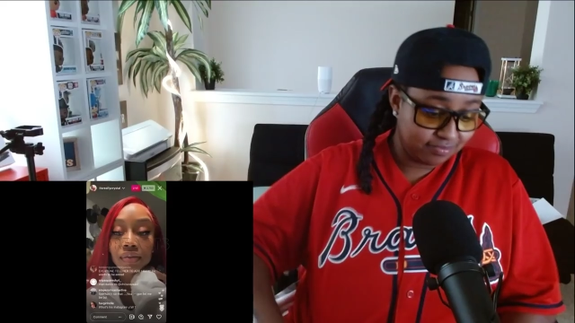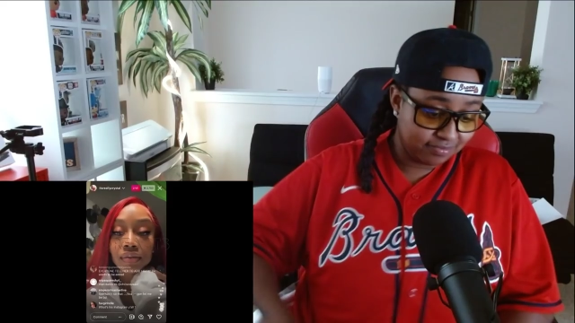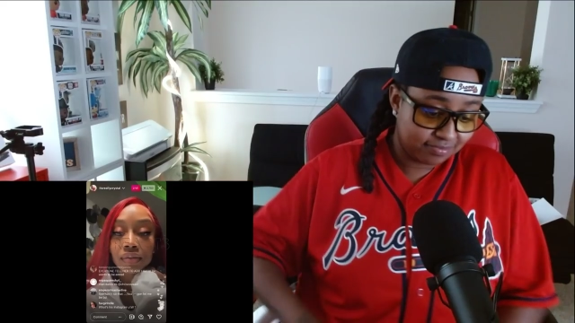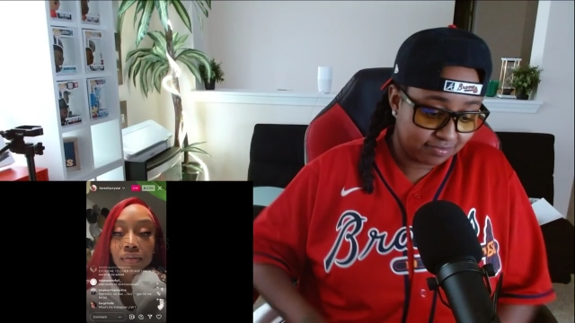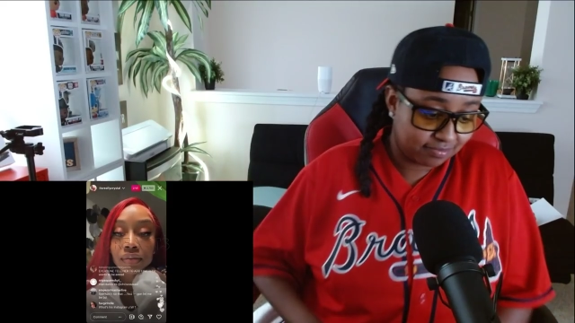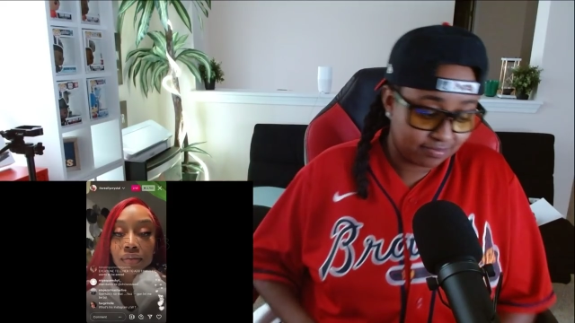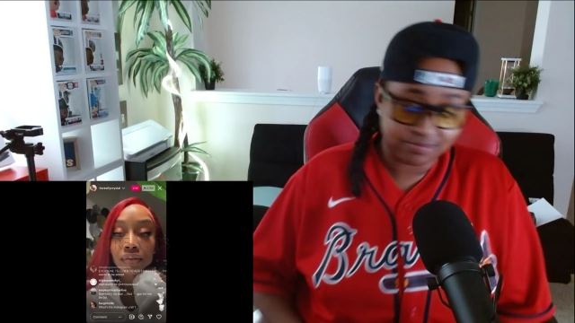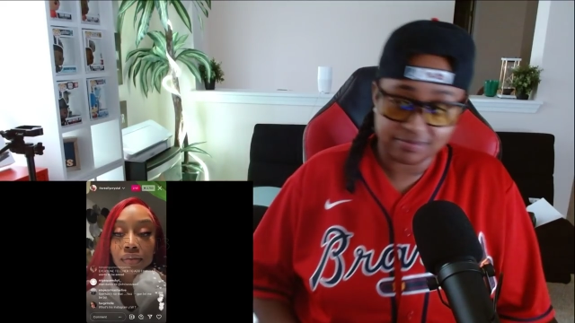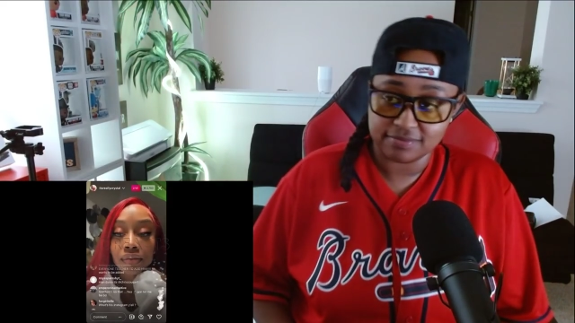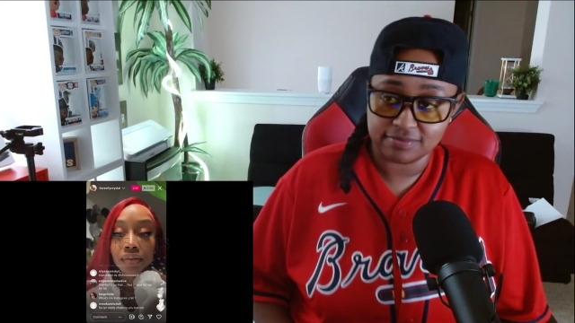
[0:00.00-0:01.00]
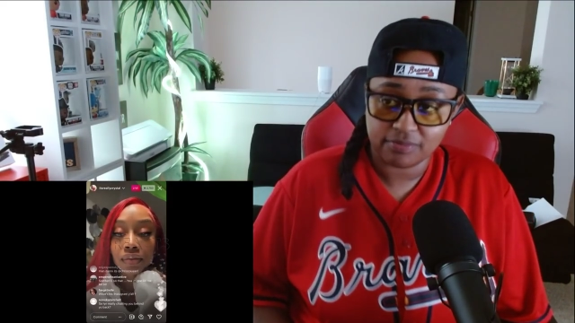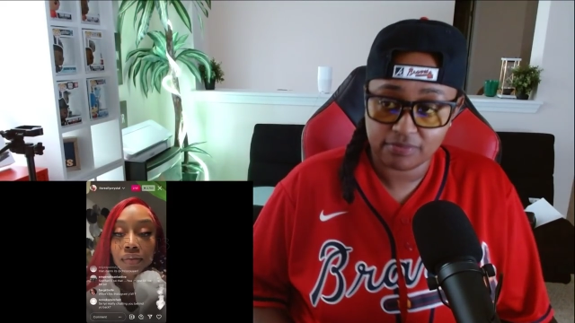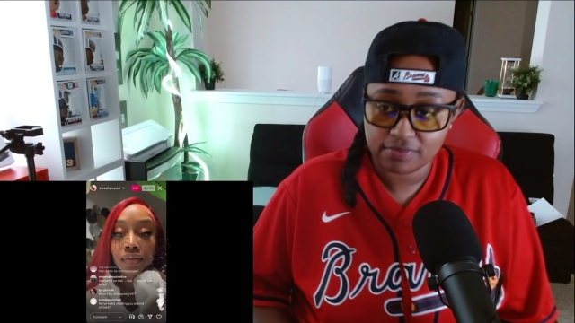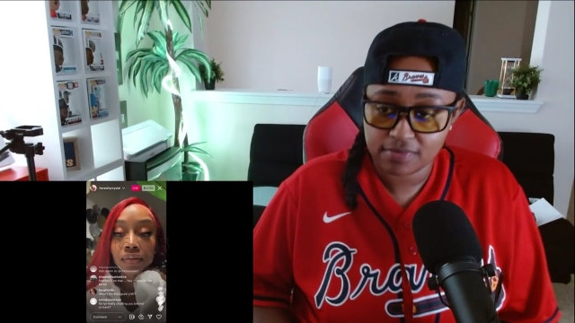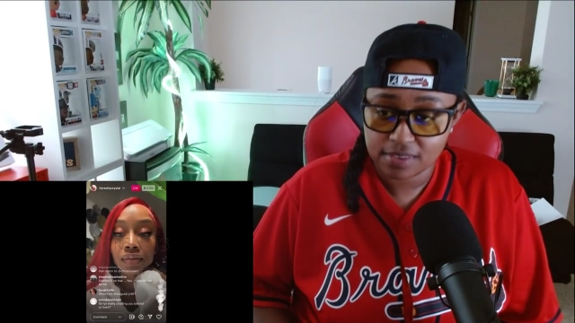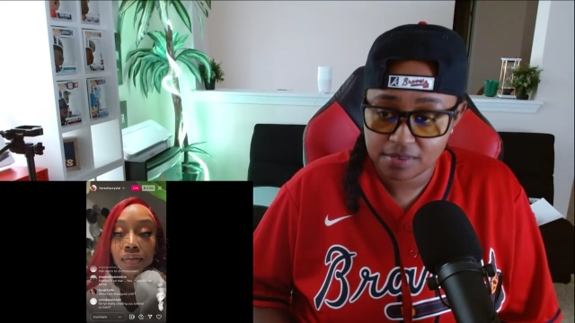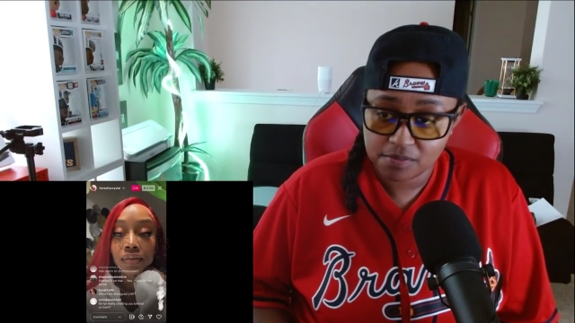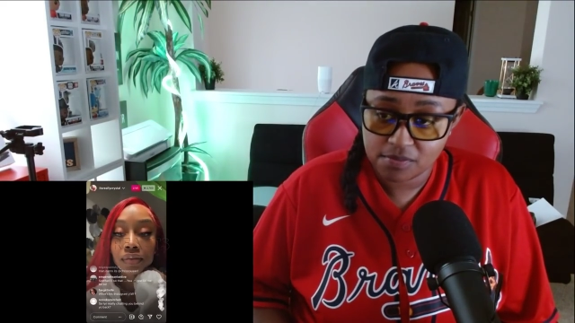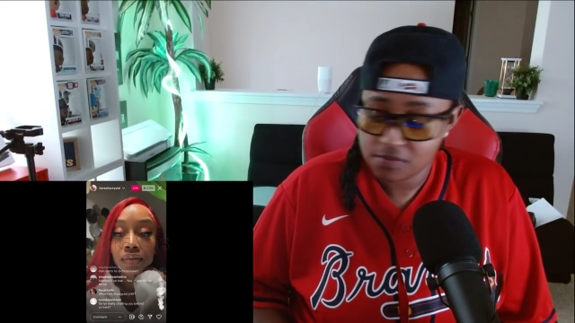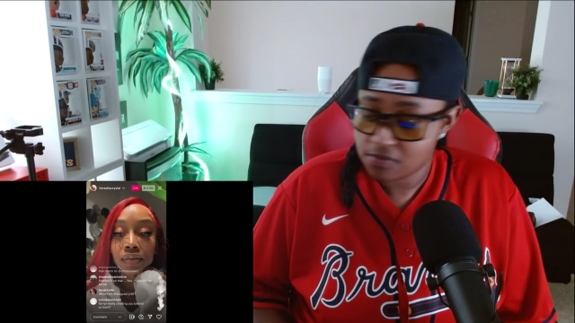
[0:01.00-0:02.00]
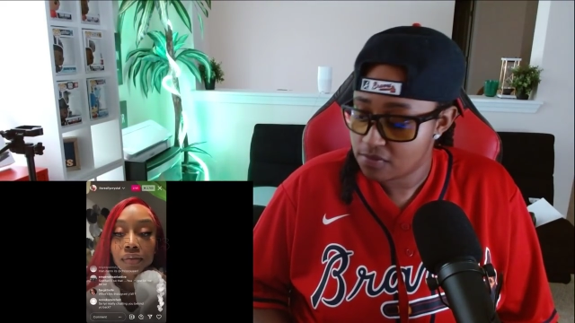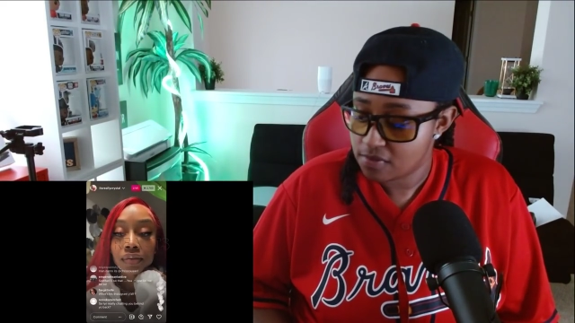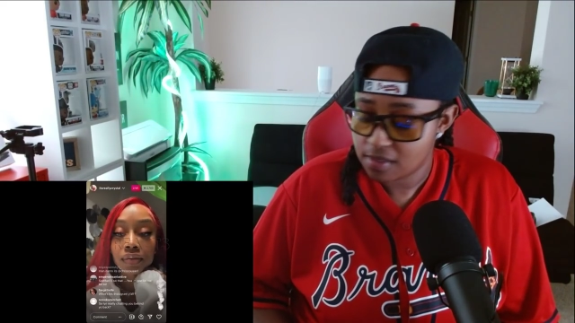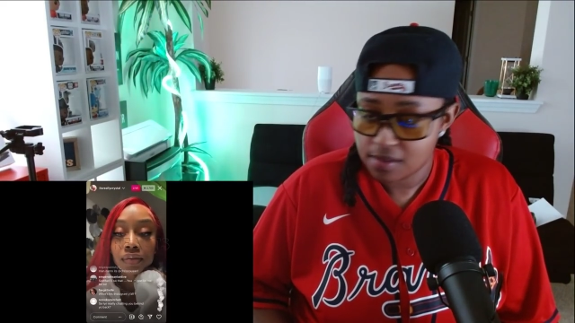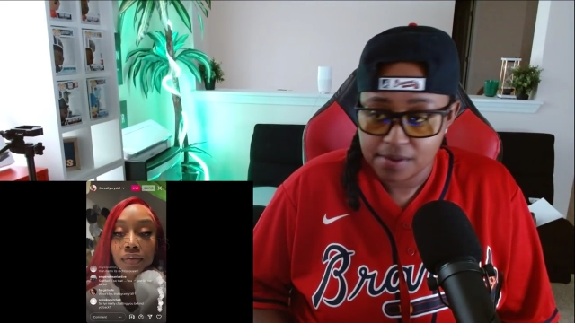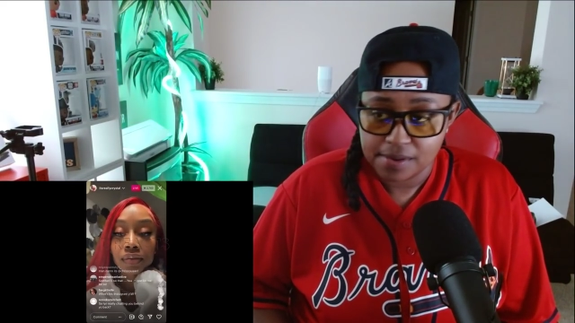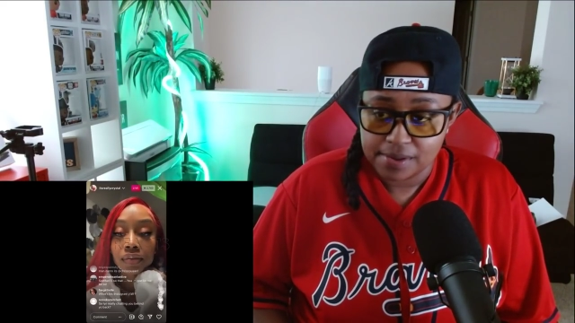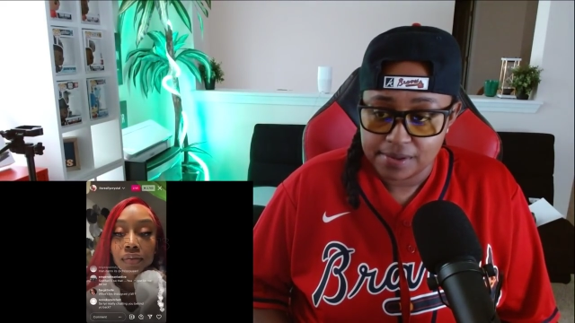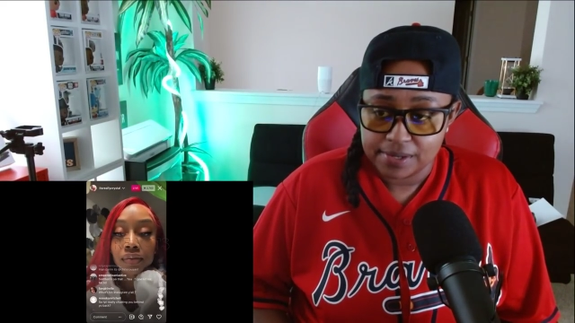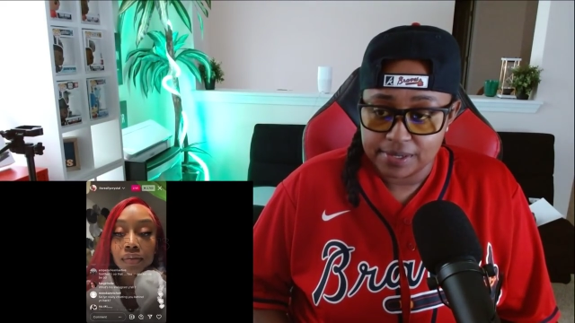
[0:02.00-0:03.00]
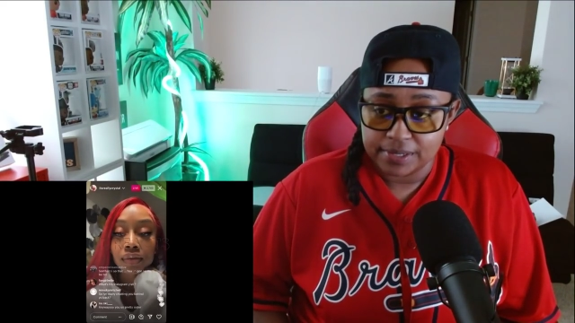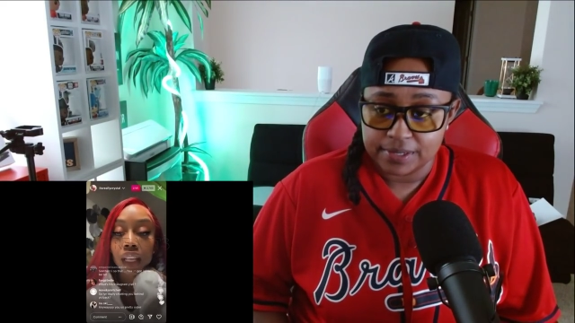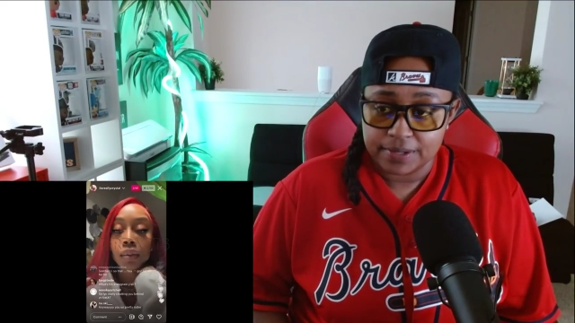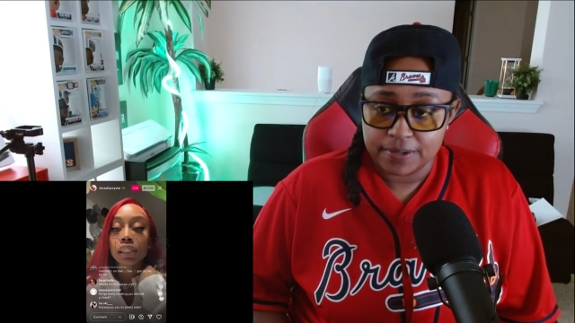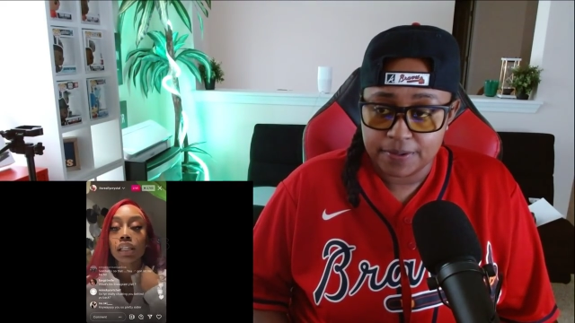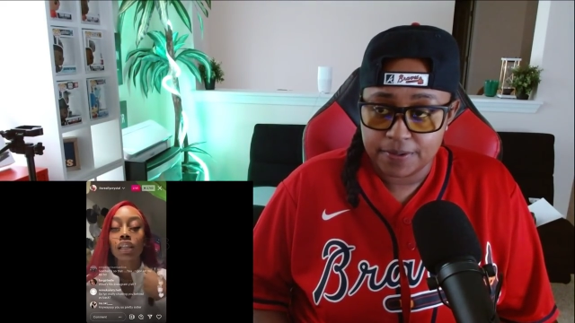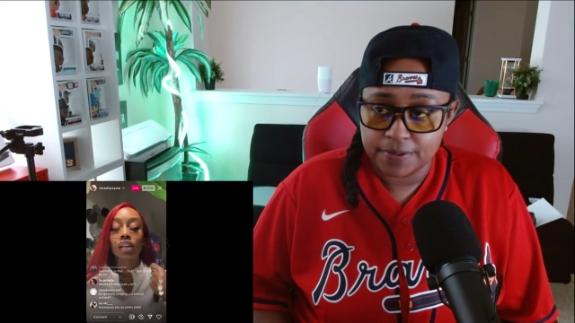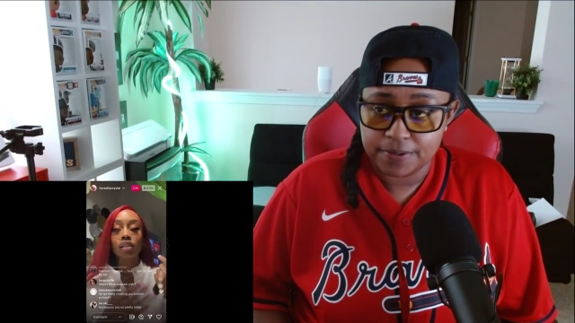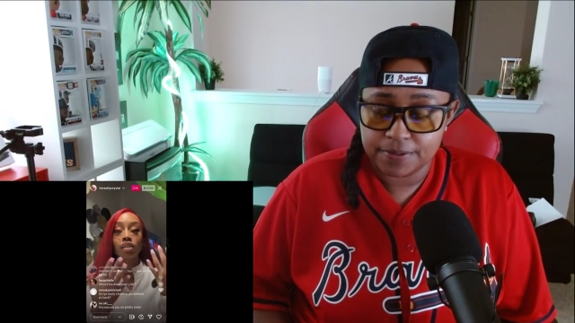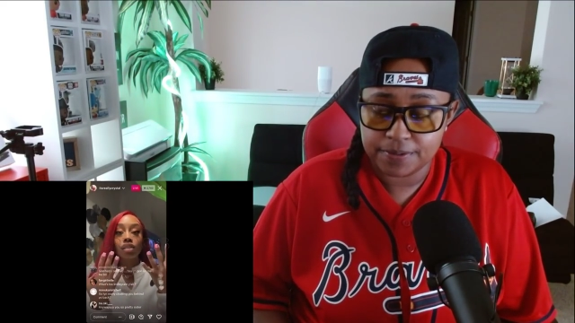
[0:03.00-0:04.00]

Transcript: [no speech]